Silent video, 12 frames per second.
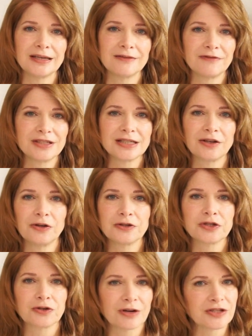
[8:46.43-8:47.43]
physical
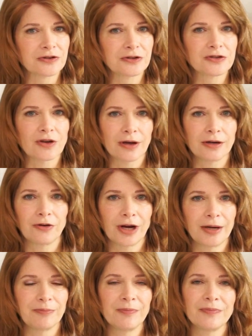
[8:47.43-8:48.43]
stressors on
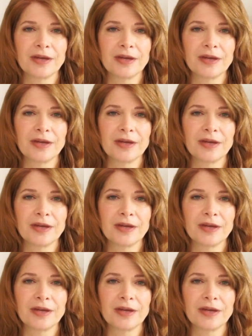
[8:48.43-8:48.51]
grain.